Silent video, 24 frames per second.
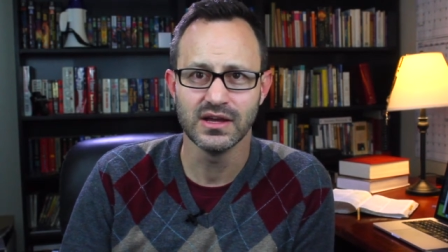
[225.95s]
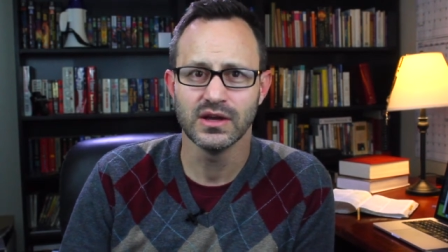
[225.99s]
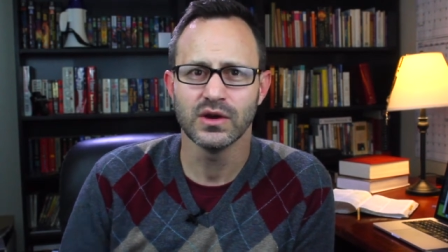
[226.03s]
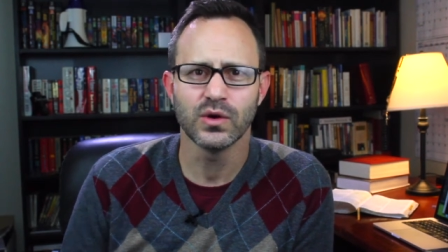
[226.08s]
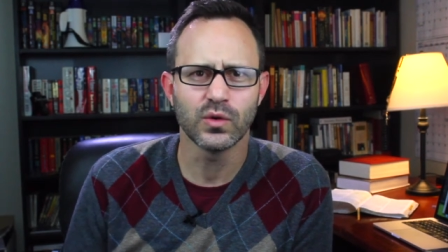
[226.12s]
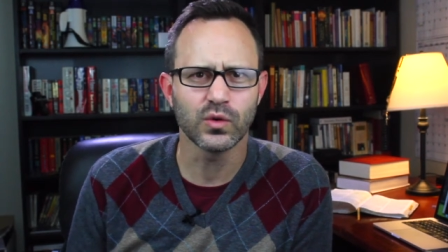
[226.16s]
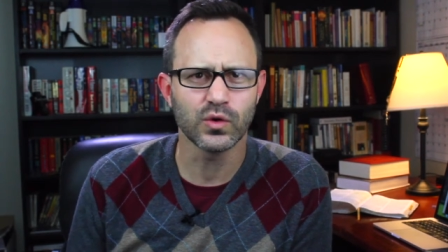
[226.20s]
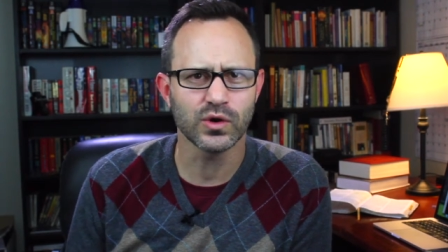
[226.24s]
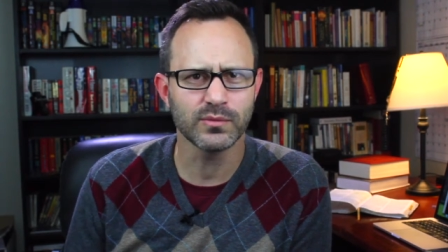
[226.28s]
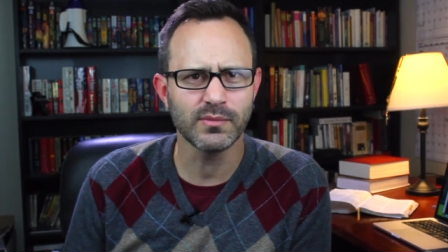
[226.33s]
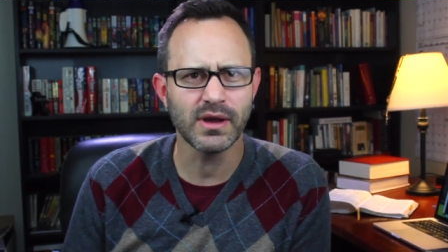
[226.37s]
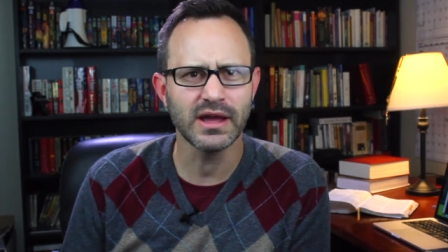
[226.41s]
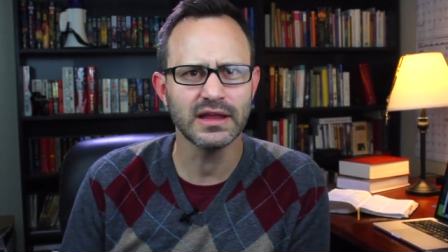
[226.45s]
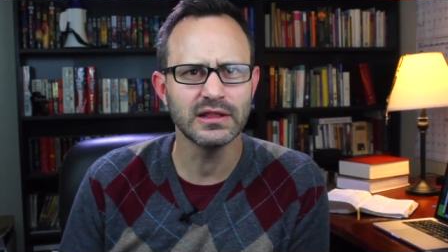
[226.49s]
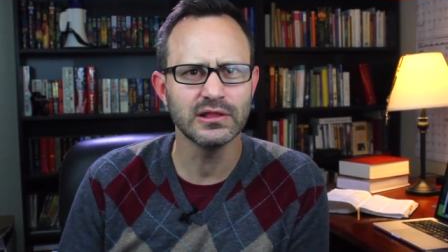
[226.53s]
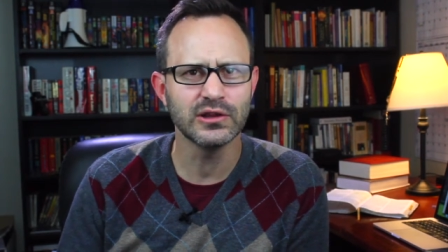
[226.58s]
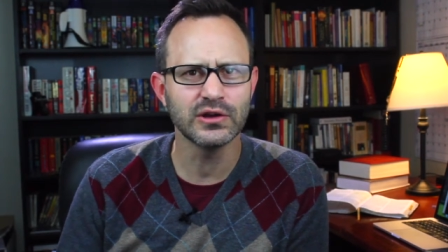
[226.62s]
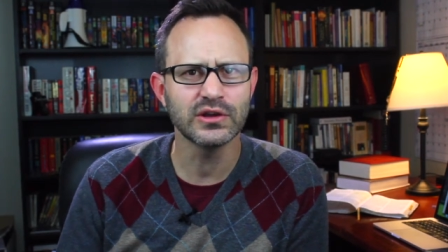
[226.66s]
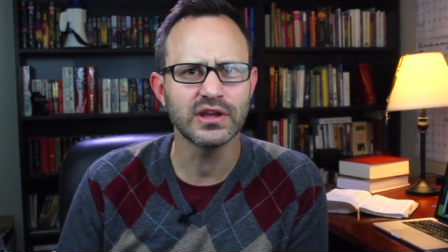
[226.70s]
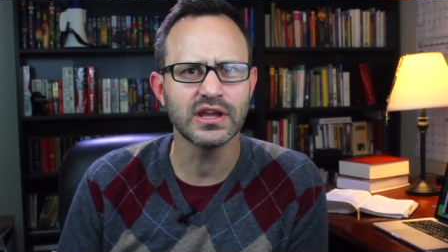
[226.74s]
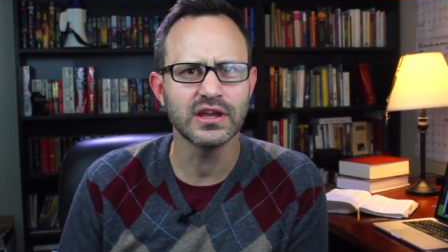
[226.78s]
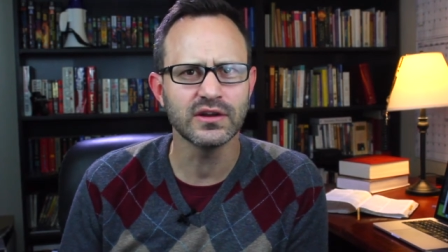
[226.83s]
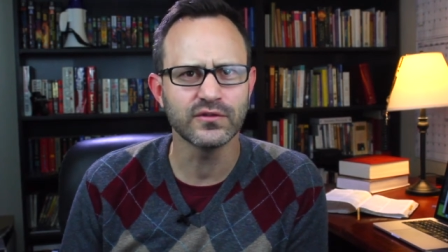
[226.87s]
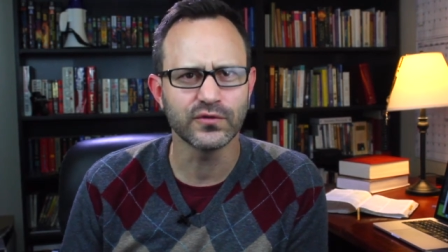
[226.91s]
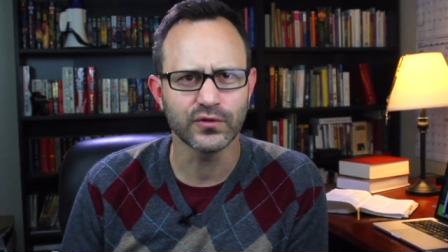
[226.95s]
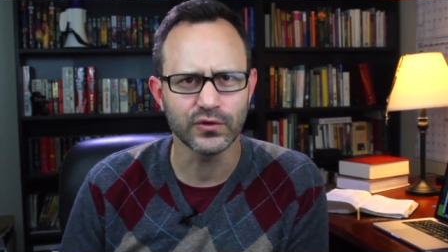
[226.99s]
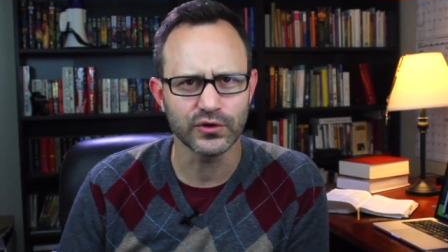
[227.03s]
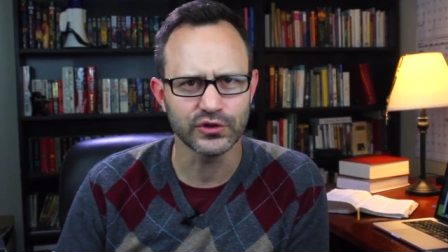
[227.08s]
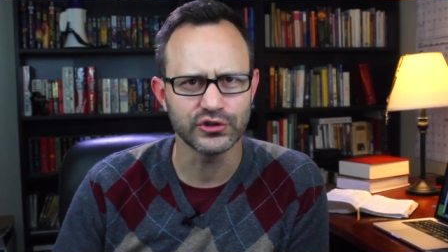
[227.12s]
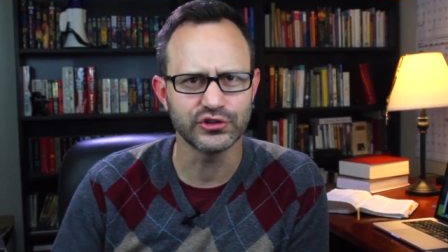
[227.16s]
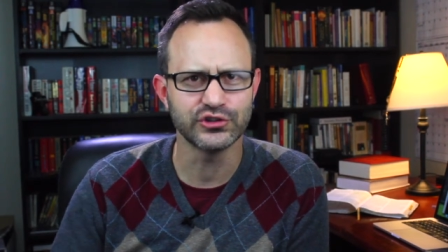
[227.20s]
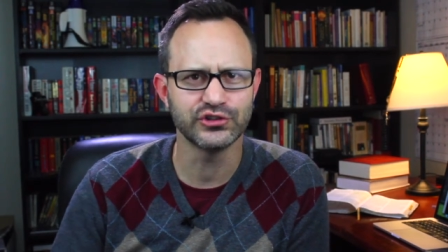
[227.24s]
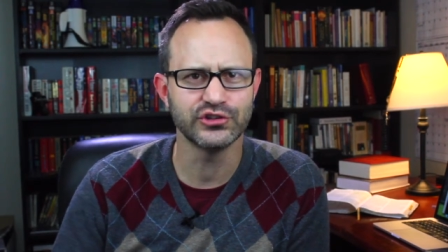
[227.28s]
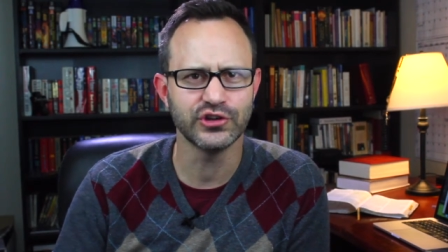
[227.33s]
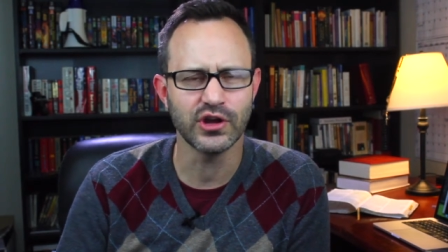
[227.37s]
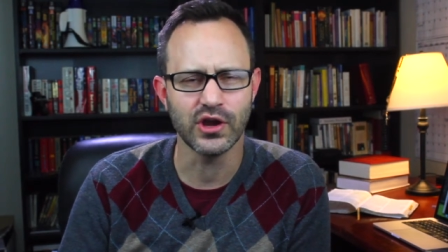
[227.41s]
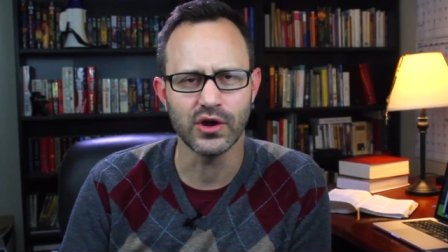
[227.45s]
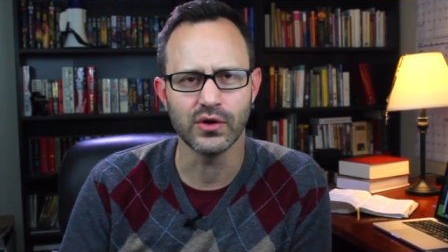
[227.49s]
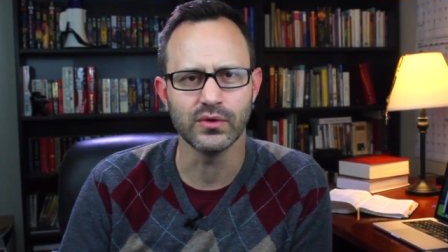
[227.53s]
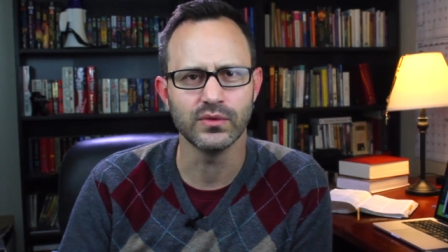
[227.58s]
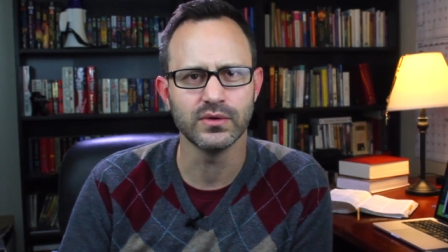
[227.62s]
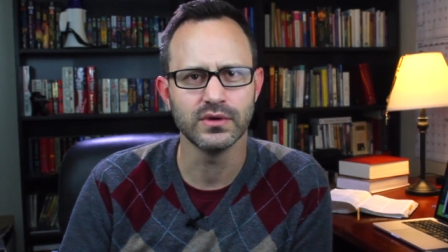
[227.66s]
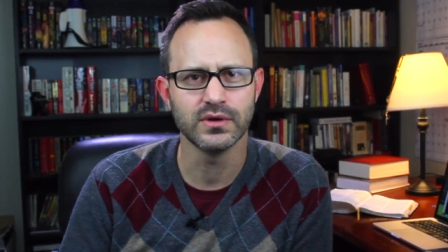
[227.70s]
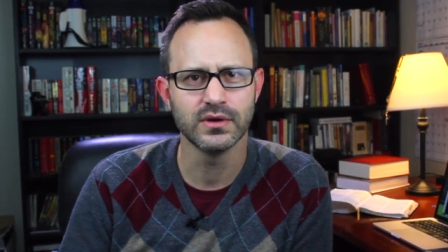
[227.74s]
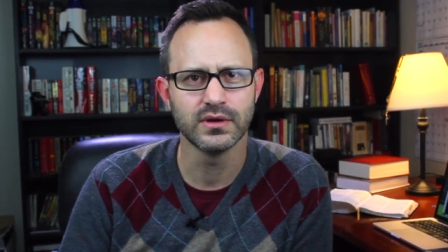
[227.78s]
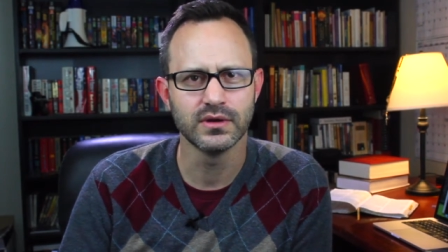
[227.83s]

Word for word: Or am I looking for a show?